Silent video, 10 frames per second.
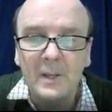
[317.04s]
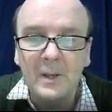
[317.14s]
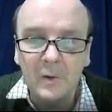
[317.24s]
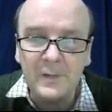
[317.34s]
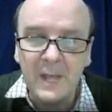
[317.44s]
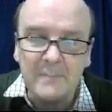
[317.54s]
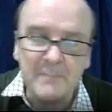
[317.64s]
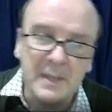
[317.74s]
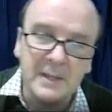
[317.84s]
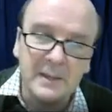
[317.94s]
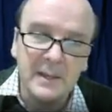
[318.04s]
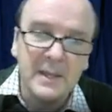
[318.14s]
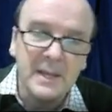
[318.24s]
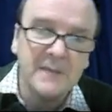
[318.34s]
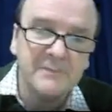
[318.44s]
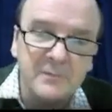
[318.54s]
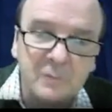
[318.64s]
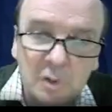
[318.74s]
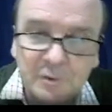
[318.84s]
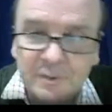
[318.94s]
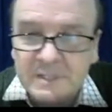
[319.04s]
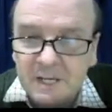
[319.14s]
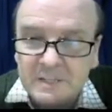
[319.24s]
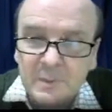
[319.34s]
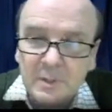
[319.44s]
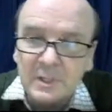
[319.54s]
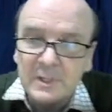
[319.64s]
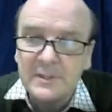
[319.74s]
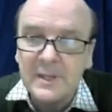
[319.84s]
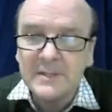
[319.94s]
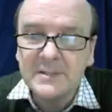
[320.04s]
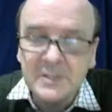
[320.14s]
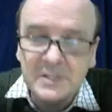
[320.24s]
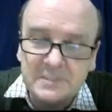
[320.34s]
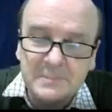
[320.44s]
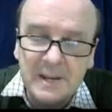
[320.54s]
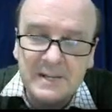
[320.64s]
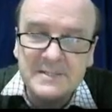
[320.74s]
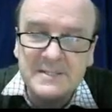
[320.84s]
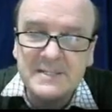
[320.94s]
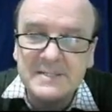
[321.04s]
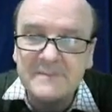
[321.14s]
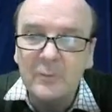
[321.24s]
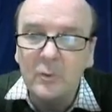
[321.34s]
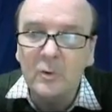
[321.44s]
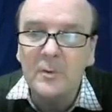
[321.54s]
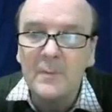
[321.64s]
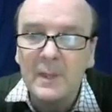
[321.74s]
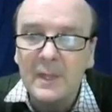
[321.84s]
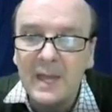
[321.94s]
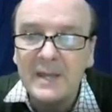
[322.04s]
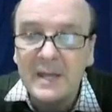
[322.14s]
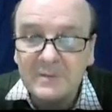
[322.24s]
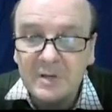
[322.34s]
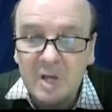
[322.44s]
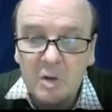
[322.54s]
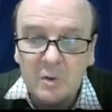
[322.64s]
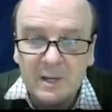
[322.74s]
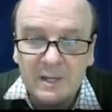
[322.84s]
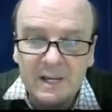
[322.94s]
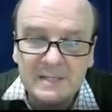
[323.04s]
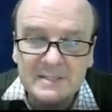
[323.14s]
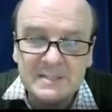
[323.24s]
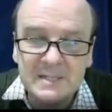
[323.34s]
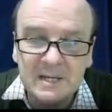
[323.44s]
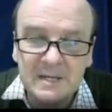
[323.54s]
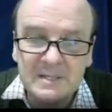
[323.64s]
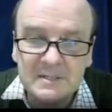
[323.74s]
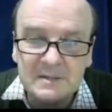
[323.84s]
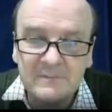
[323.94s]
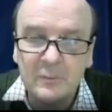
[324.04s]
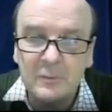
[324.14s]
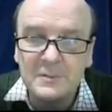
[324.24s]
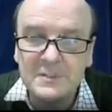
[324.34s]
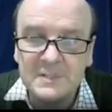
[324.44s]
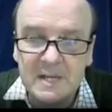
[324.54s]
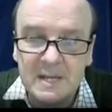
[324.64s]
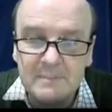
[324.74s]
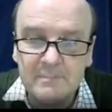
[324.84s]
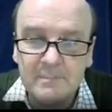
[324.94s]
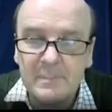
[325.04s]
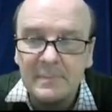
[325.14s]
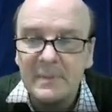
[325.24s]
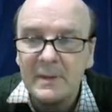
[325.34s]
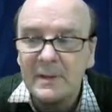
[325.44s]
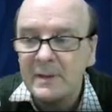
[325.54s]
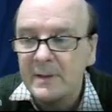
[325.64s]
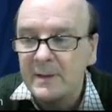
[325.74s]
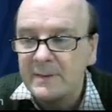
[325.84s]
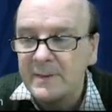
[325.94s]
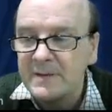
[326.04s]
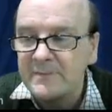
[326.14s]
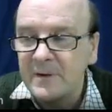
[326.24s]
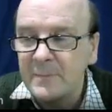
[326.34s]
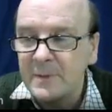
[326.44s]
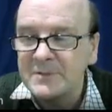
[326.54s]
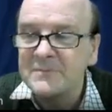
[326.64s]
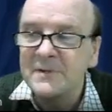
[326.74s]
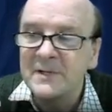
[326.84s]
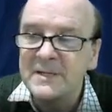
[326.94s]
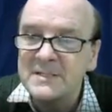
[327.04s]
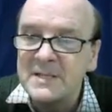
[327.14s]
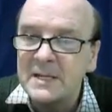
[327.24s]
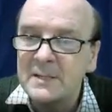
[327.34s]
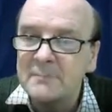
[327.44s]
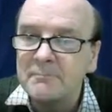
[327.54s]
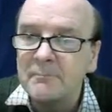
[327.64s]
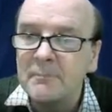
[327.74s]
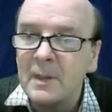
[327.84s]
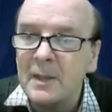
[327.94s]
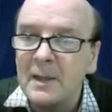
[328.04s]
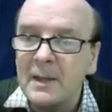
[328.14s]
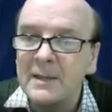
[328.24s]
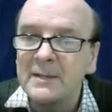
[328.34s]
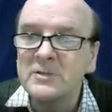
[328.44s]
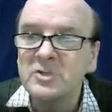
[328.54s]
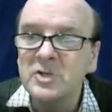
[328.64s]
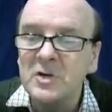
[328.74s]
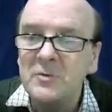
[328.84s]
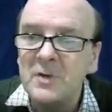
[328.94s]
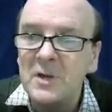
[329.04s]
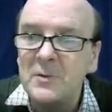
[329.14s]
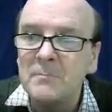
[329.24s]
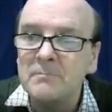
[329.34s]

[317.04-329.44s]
Okay, if you've got the textbook, then turn to page 64 and have a go at exercise 4C. Thank you very much for listening, and cheerio.